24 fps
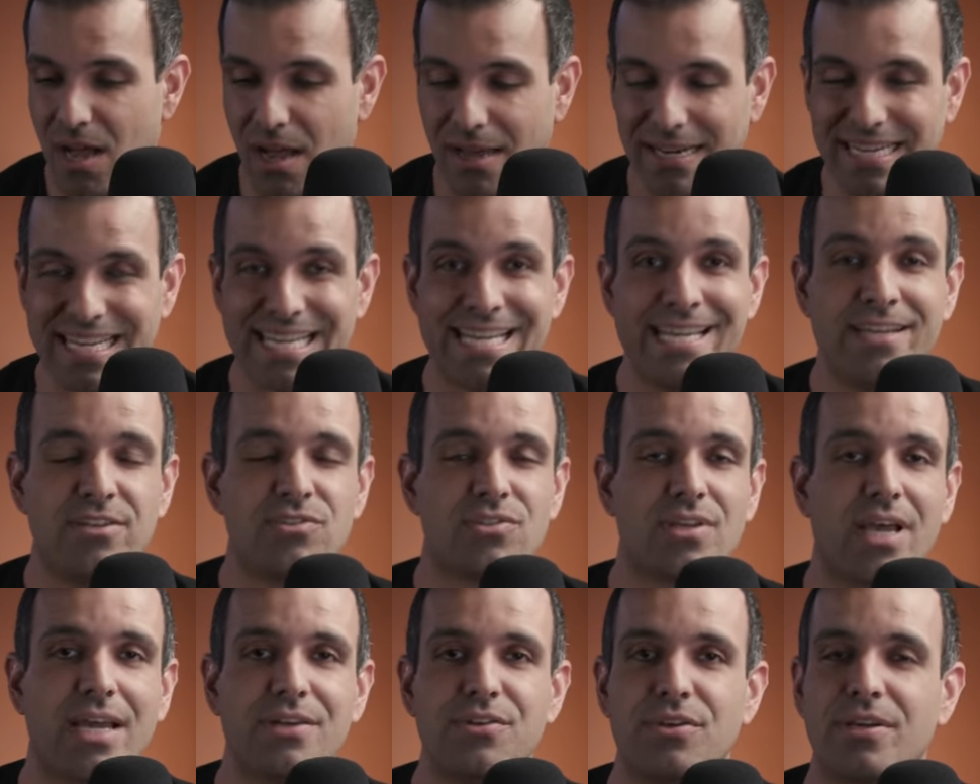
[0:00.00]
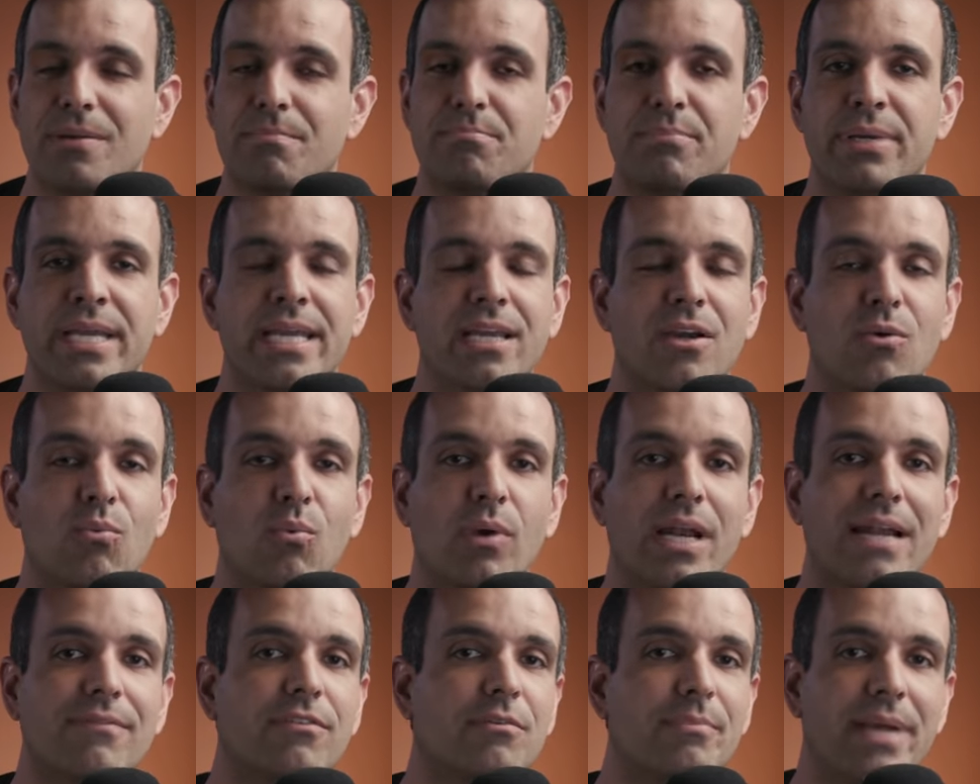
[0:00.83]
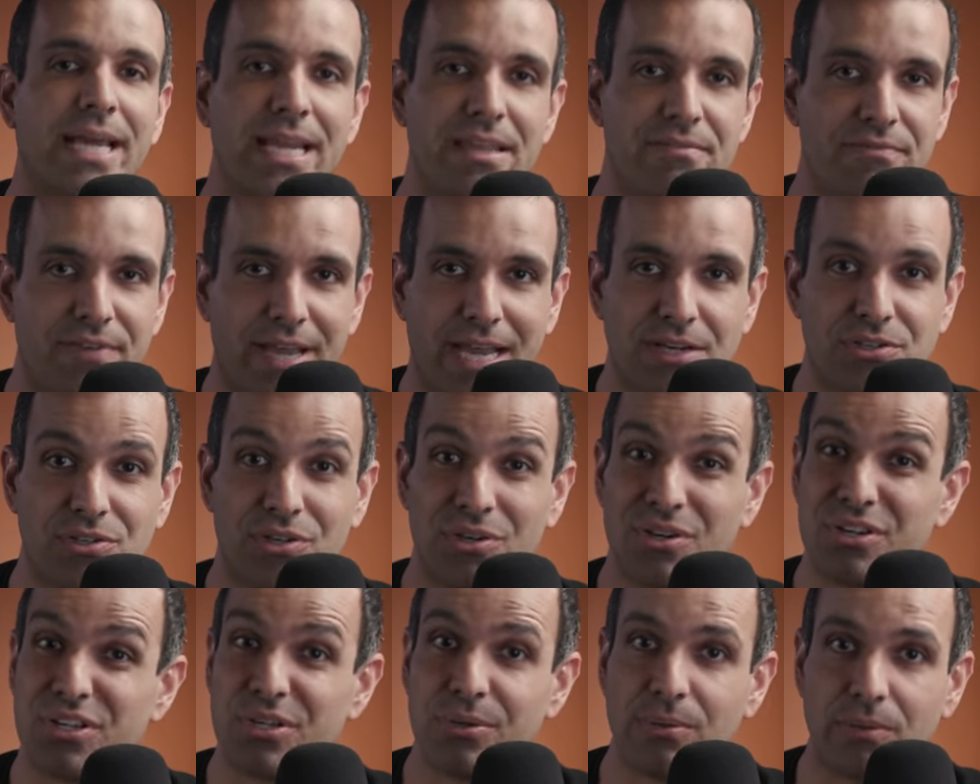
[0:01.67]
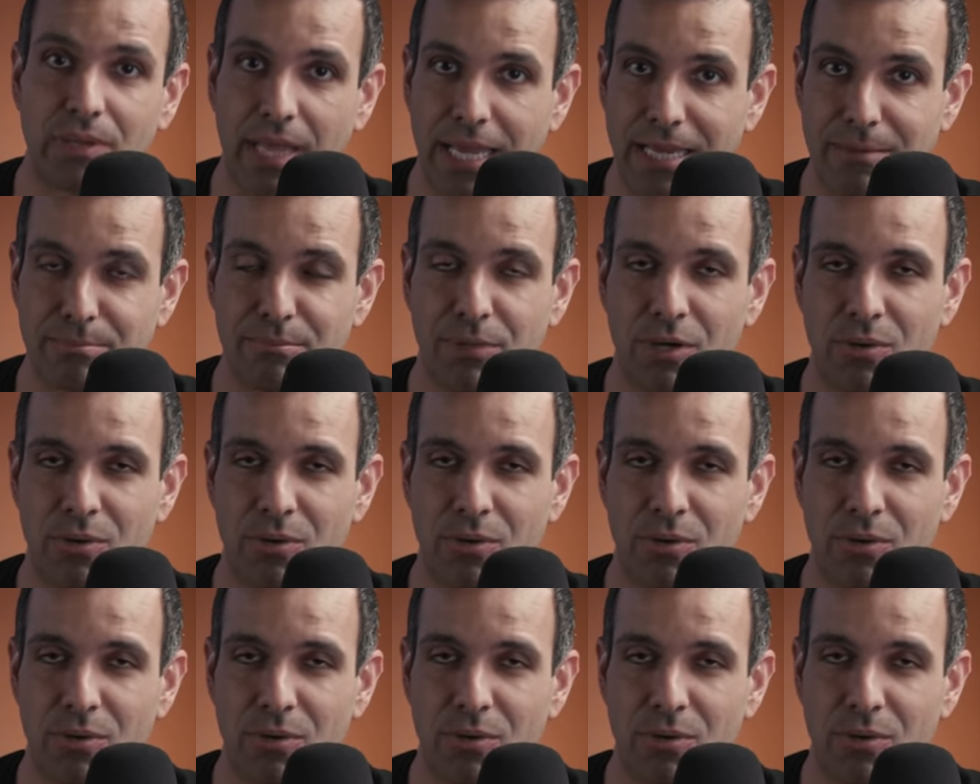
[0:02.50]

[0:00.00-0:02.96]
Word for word: On each side, you can pick whatever manufacturer you like